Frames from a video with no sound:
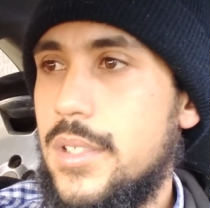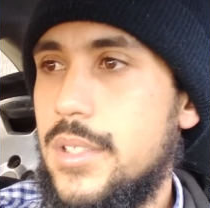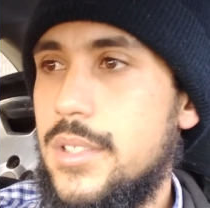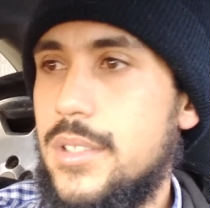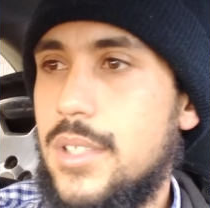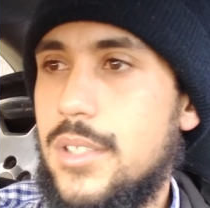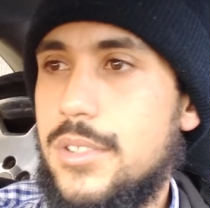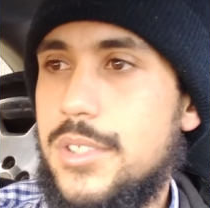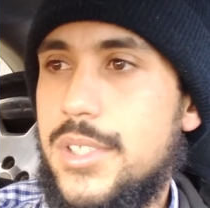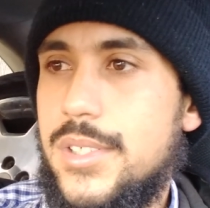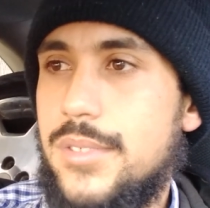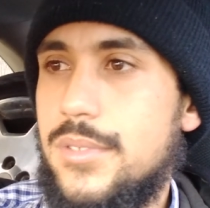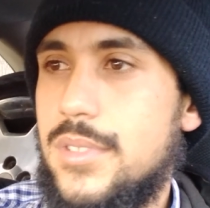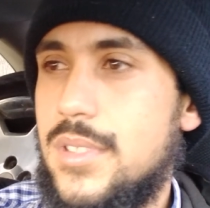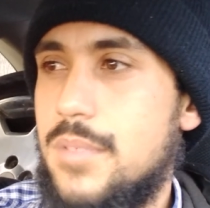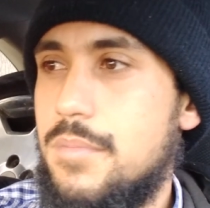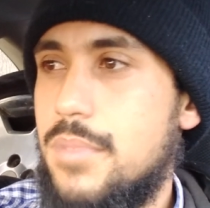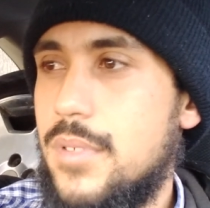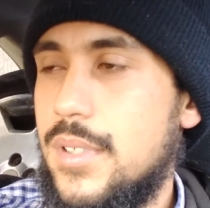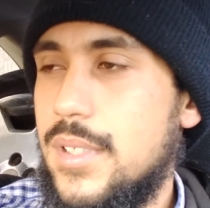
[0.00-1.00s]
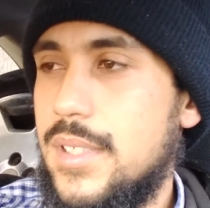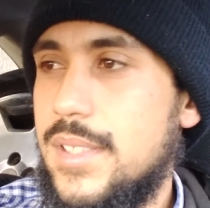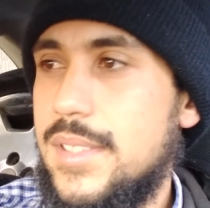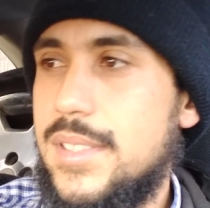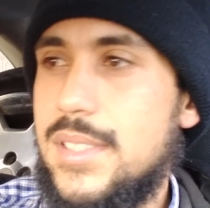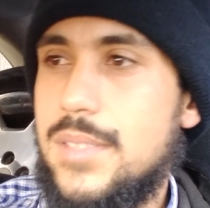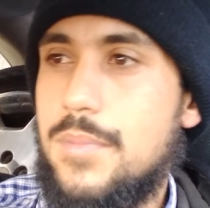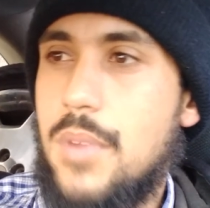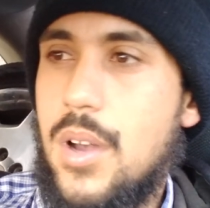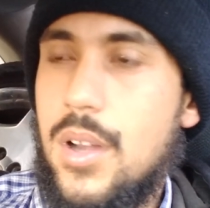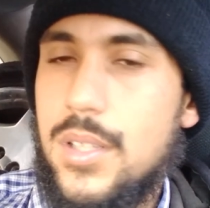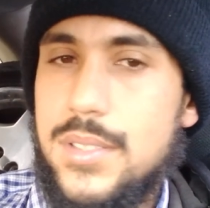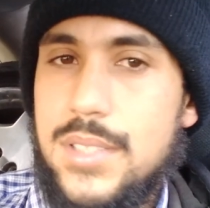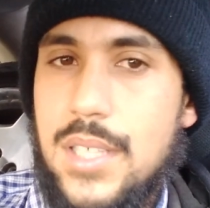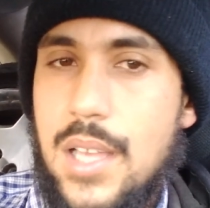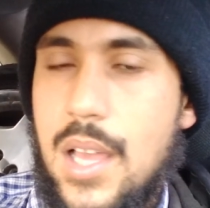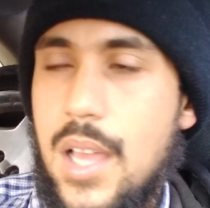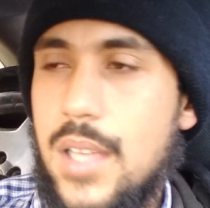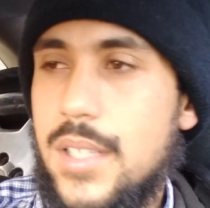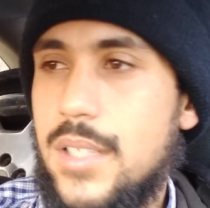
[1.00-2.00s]
you know, shooting the breeze, small
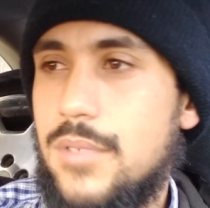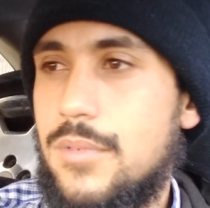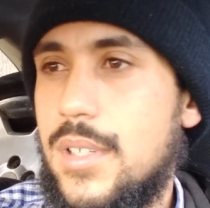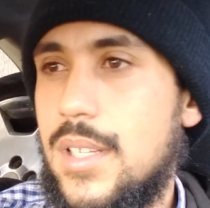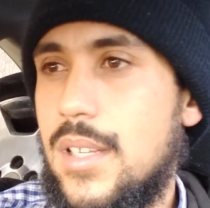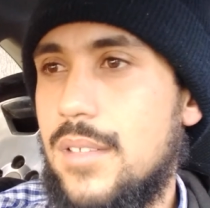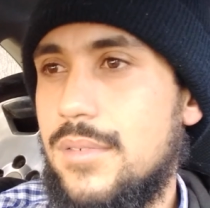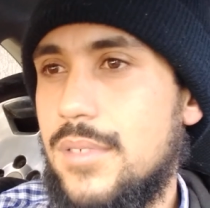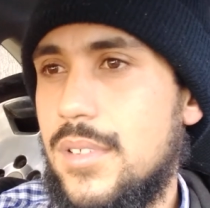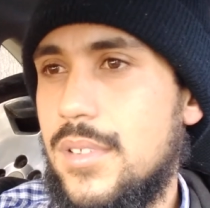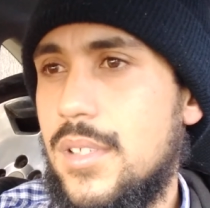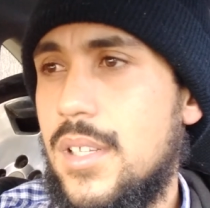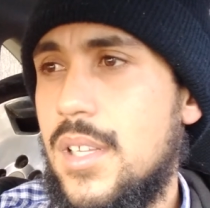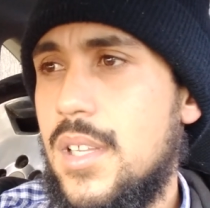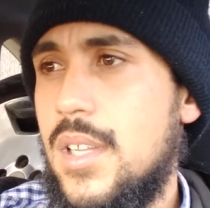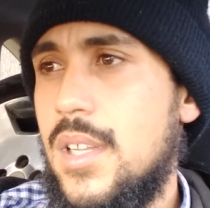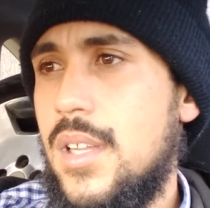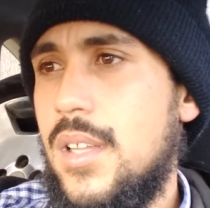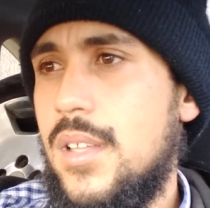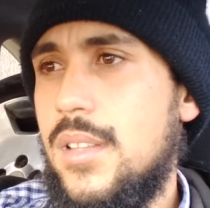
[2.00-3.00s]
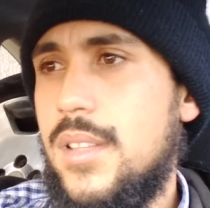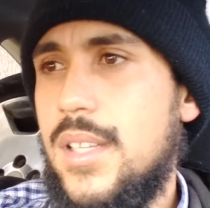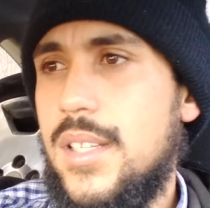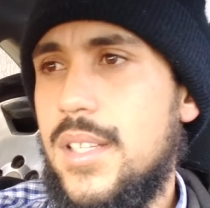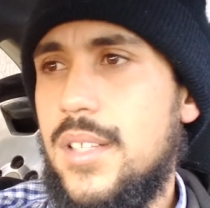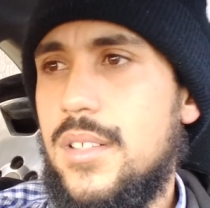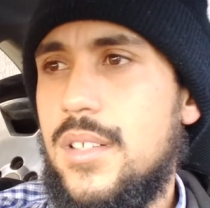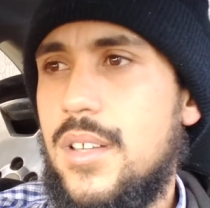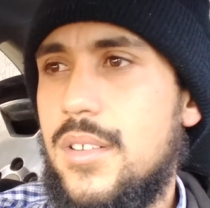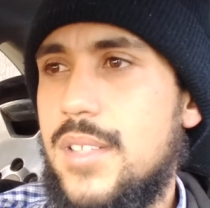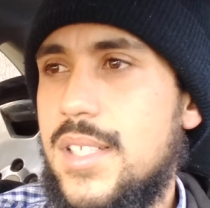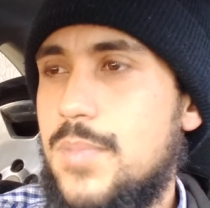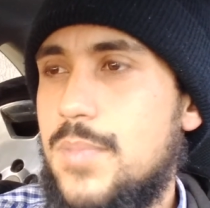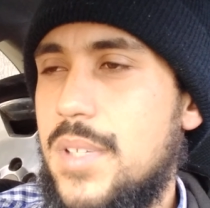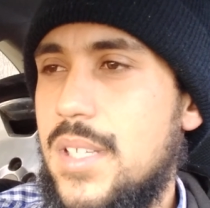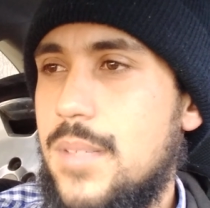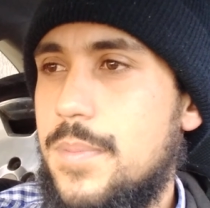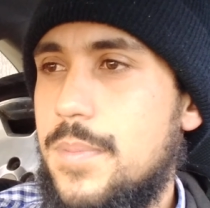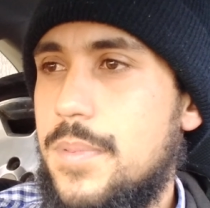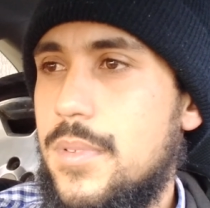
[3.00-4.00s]
talk, and whatever that you know
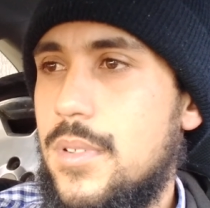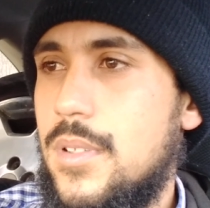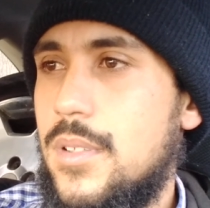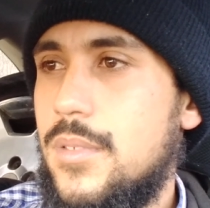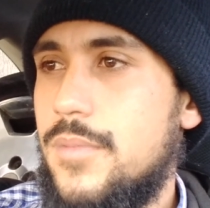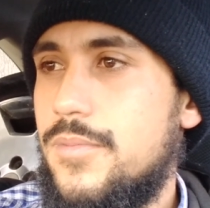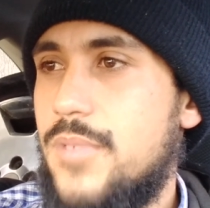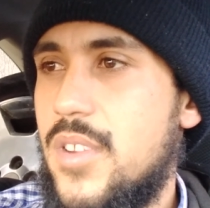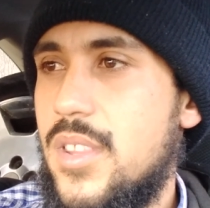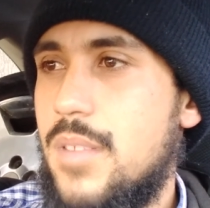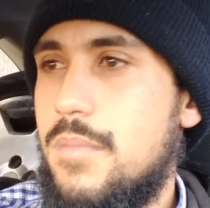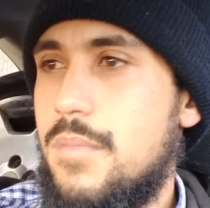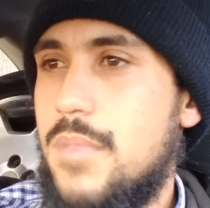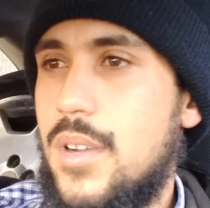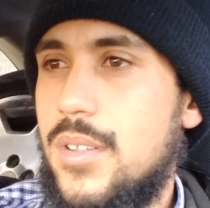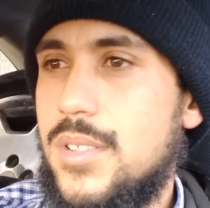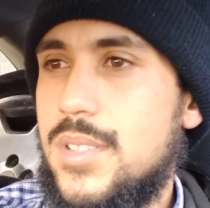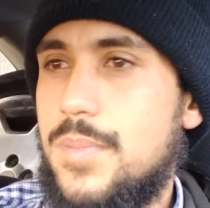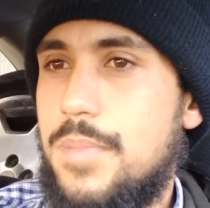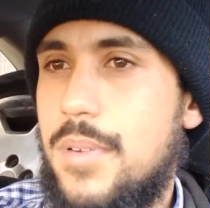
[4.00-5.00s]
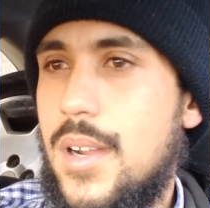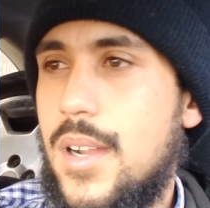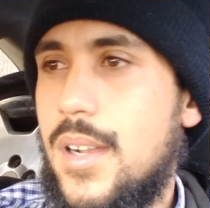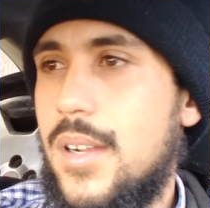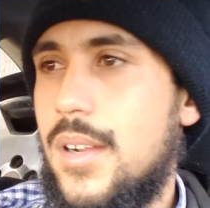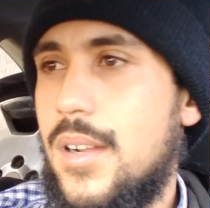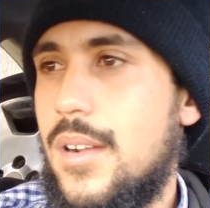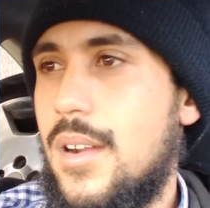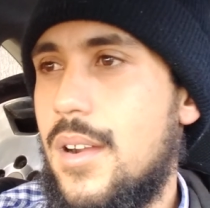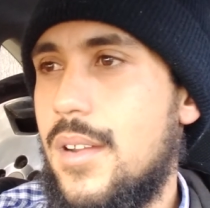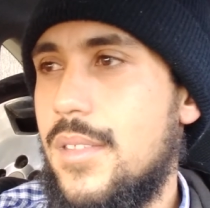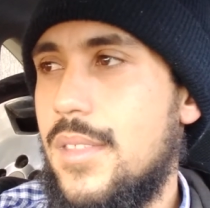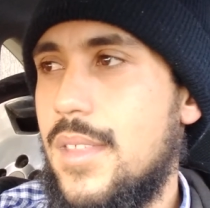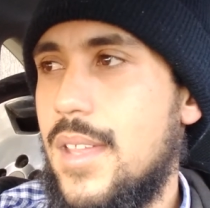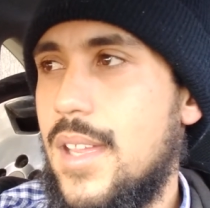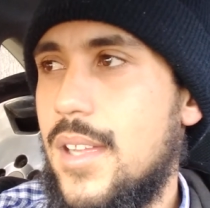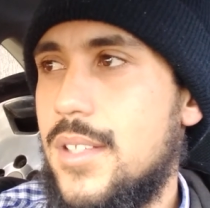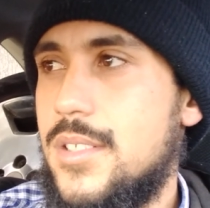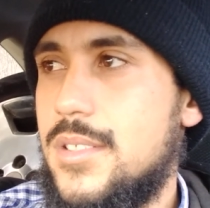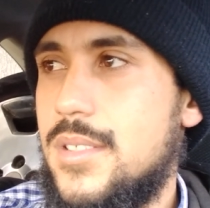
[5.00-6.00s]
people for the most part are
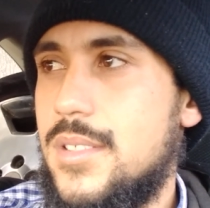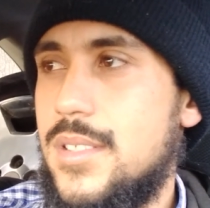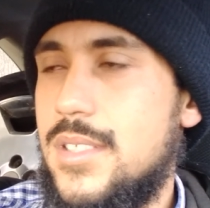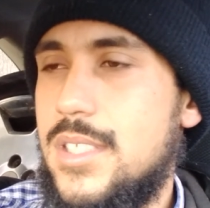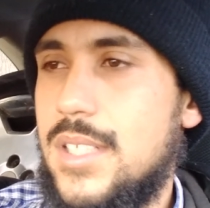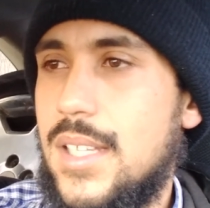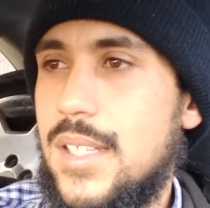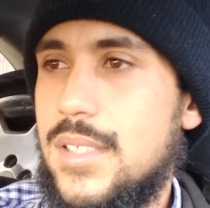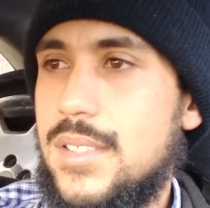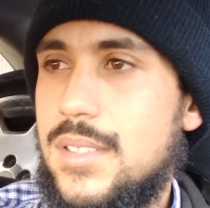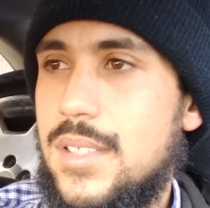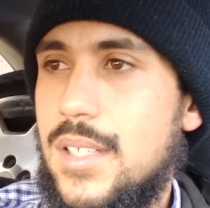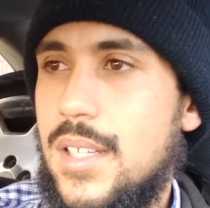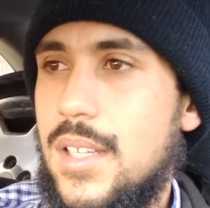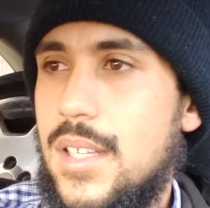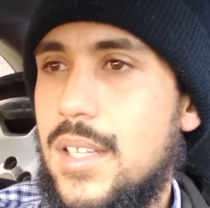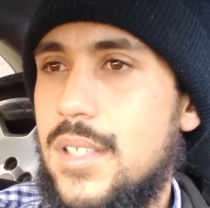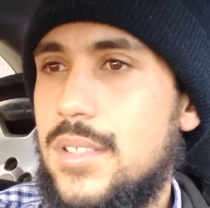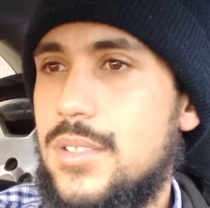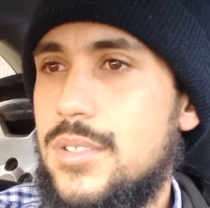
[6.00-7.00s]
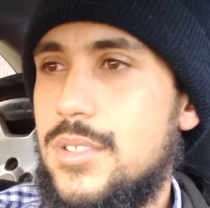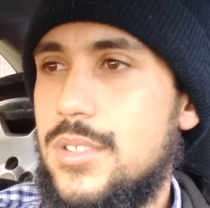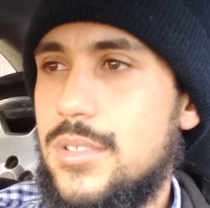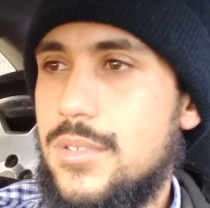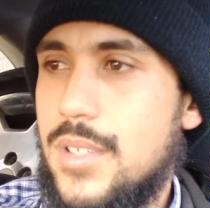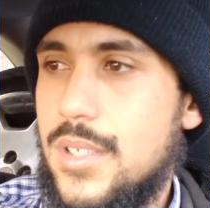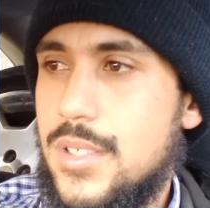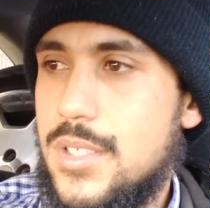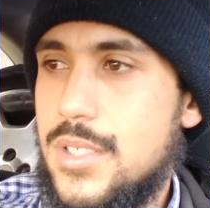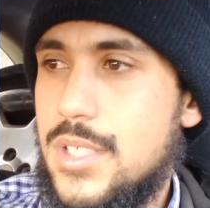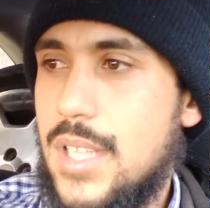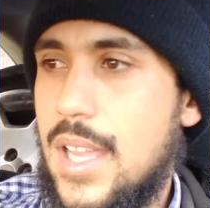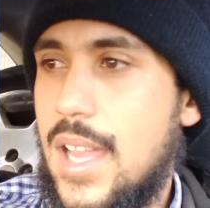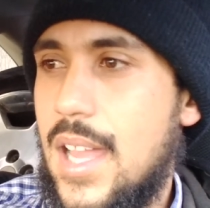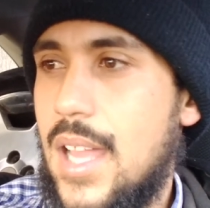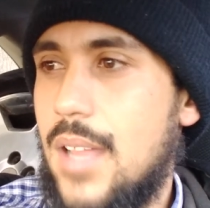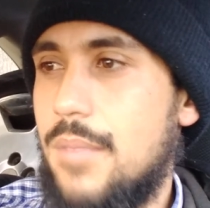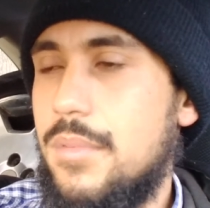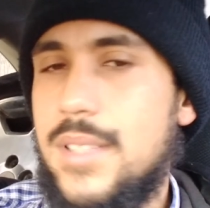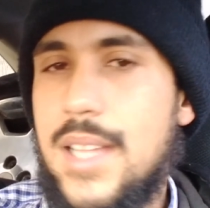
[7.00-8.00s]
there to just do their job.